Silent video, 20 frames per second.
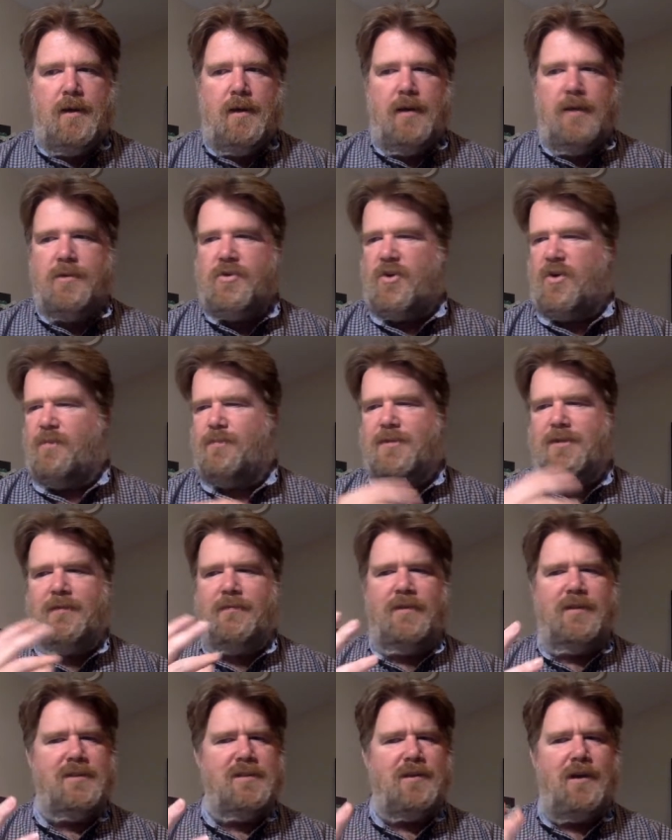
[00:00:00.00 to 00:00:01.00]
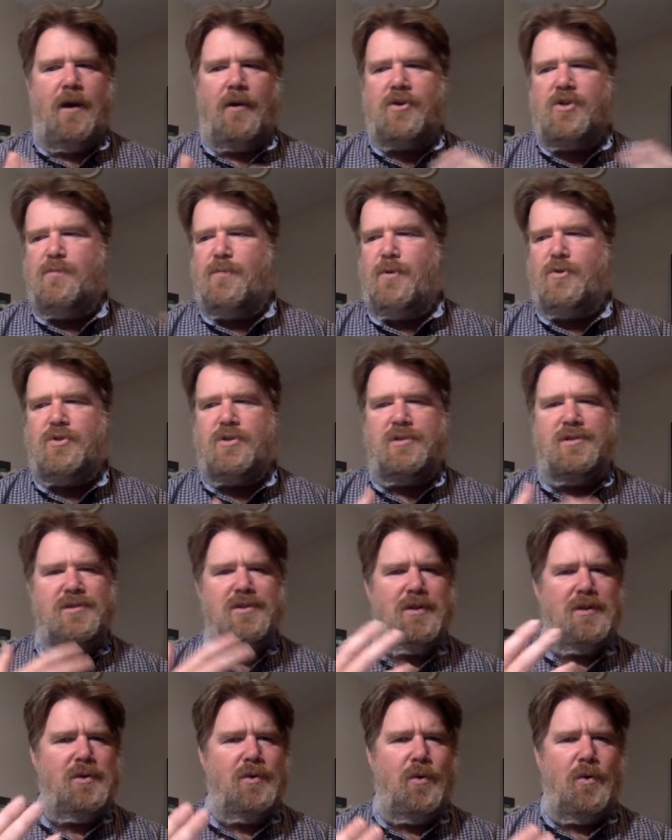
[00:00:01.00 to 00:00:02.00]
in terms of its contributions
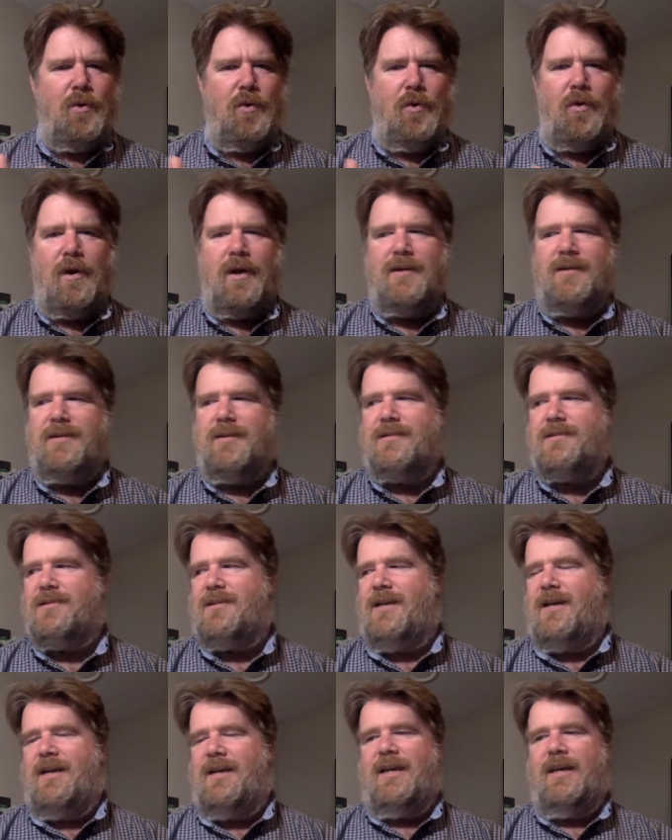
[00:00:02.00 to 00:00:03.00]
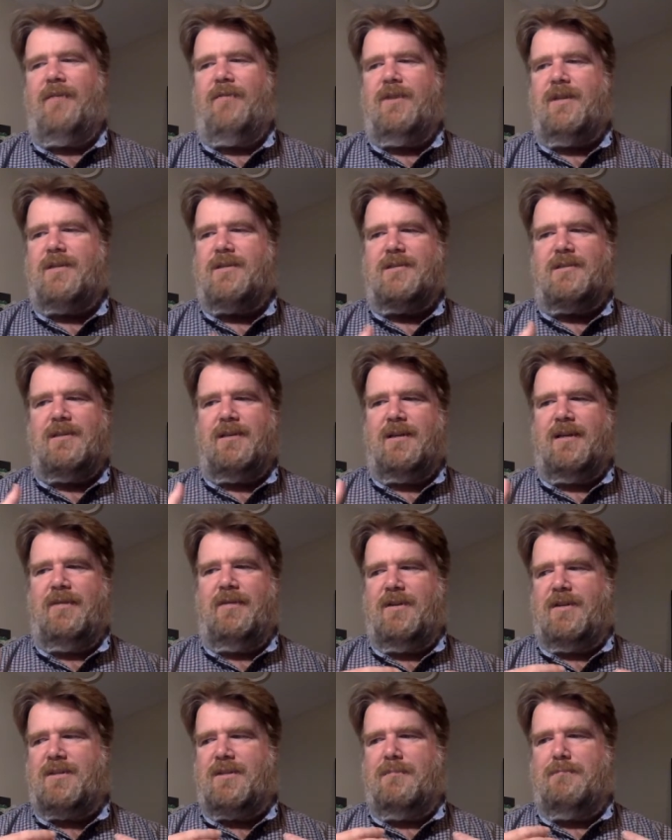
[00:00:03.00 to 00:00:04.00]
to lore and its
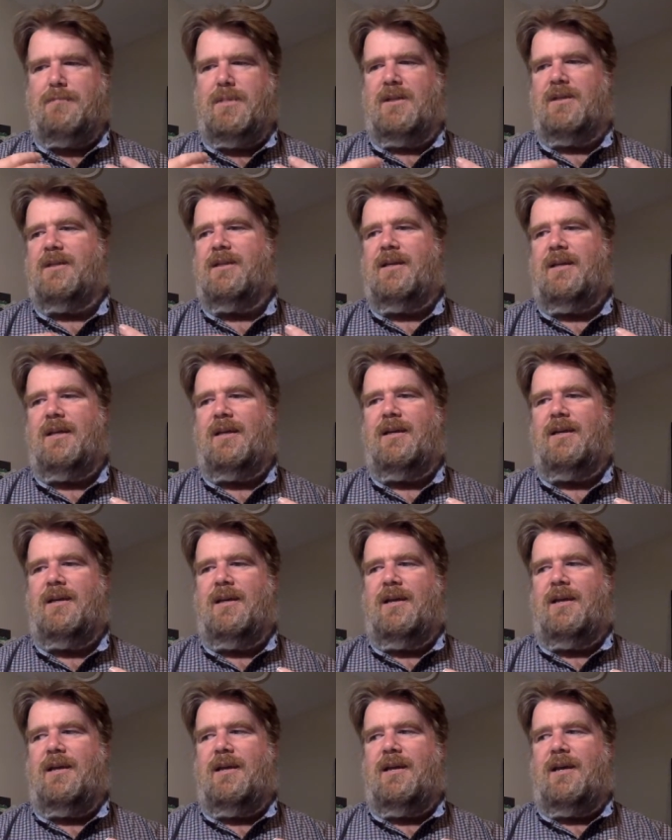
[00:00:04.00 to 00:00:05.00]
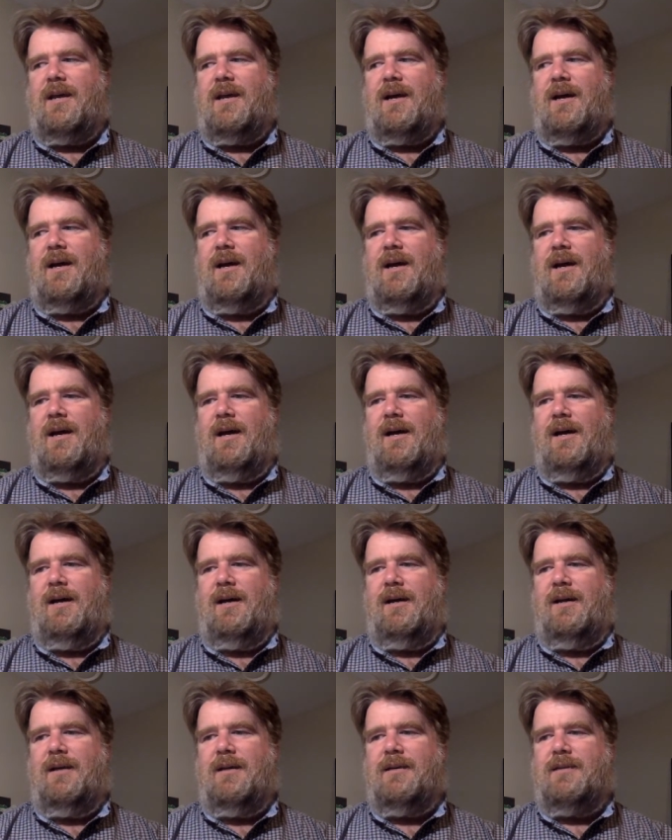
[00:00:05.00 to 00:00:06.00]
ability
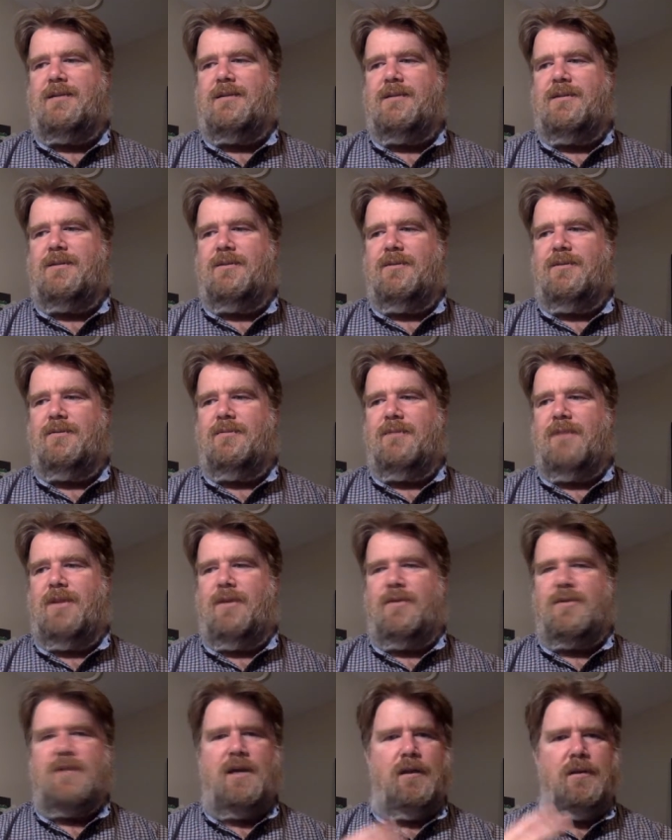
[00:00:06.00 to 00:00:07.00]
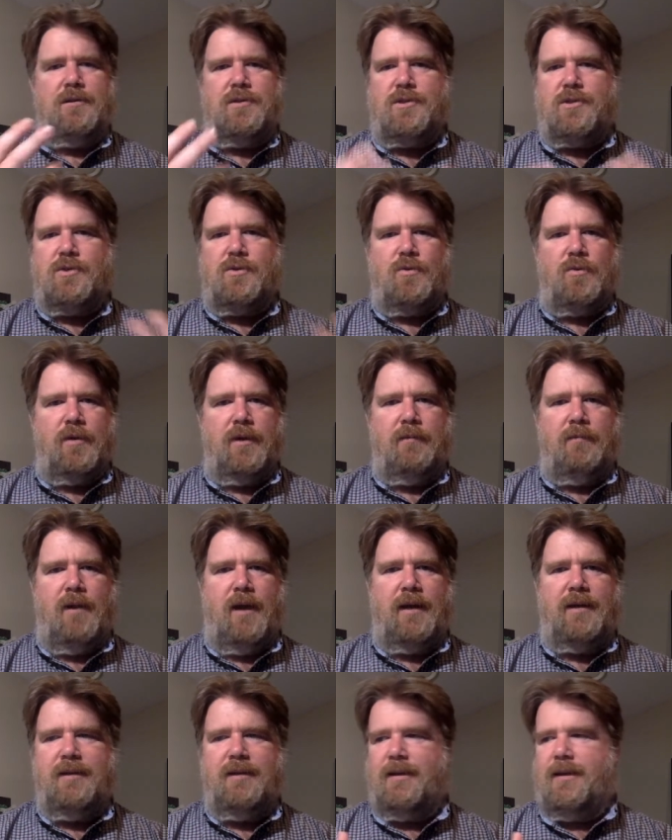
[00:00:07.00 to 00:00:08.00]
to tell a story,
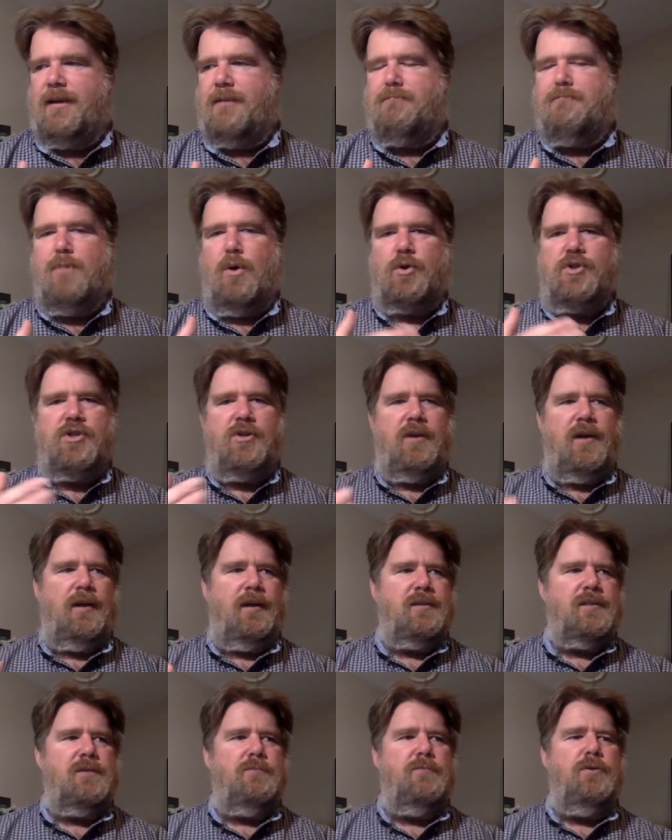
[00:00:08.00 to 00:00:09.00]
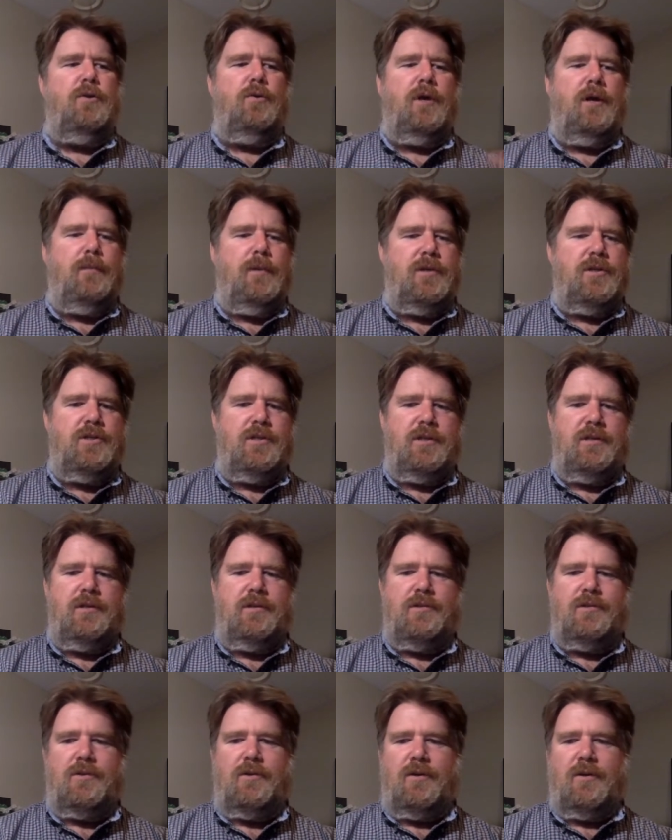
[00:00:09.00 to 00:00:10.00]
right? At most, you're getting some new
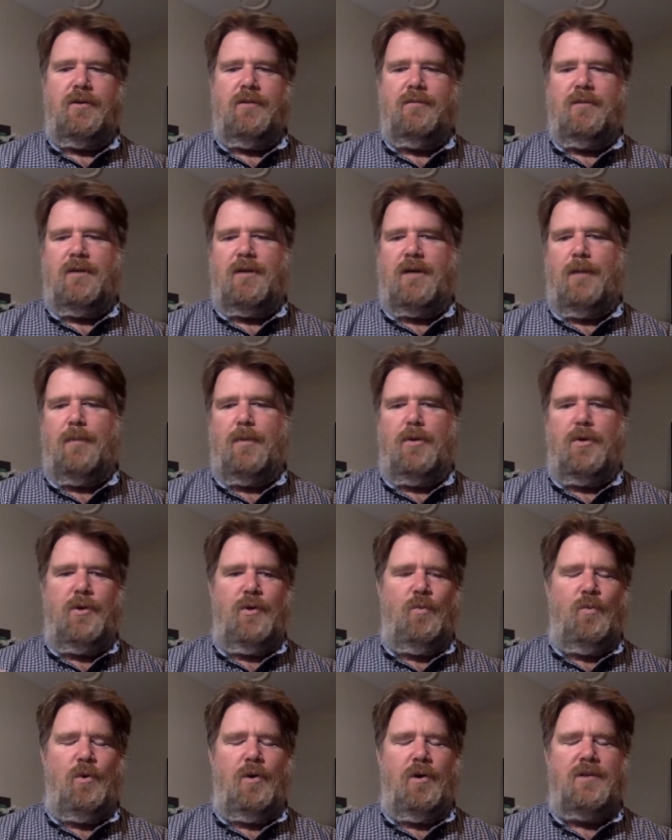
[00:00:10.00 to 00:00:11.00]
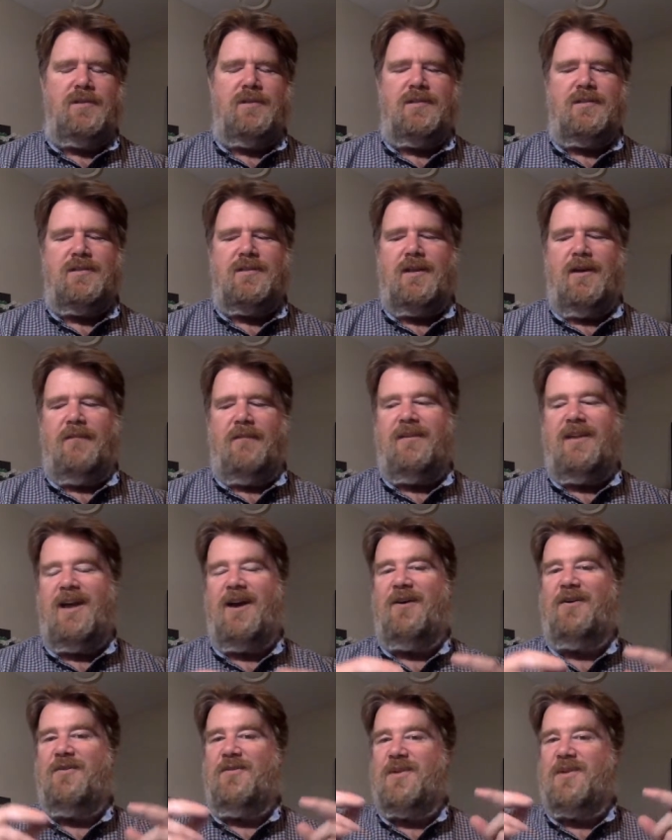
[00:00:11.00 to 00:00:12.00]
images or a couple of new words and stuff. Now,
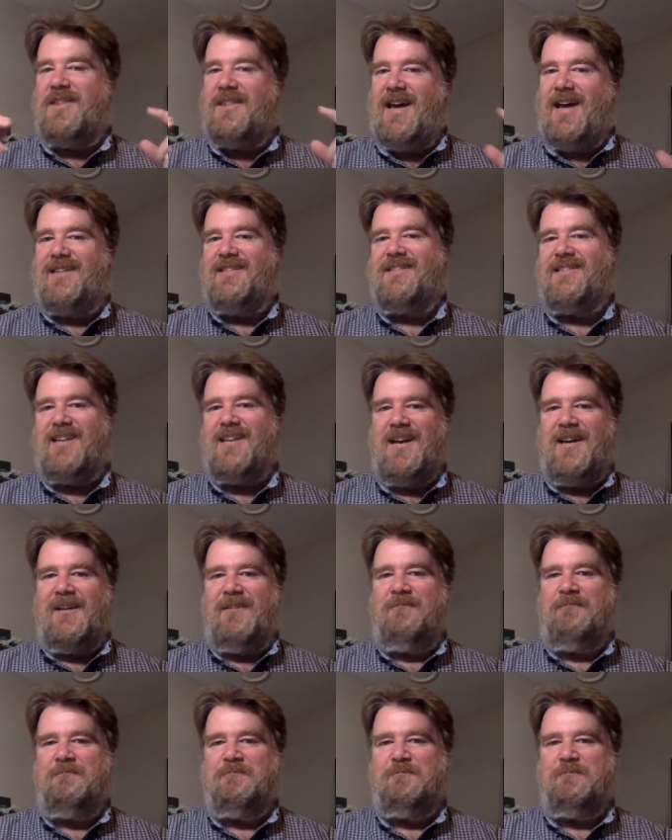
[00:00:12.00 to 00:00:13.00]
that said,